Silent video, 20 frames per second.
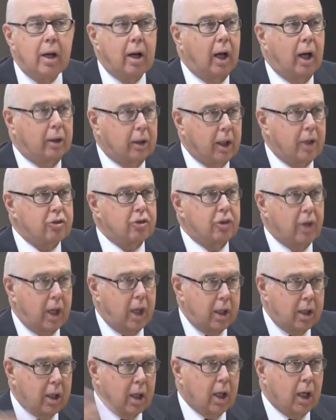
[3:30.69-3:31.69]
unless
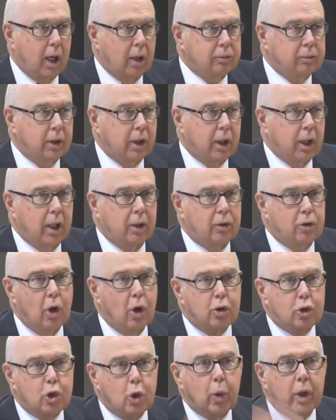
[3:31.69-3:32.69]
they
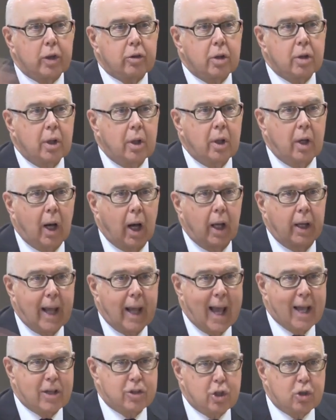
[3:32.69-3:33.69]
do it
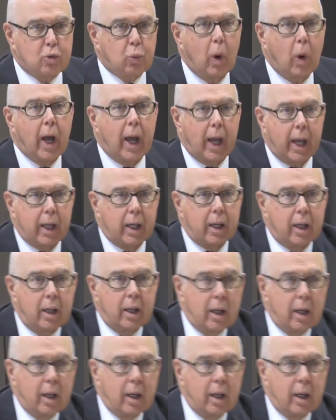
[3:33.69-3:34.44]
NASA's way.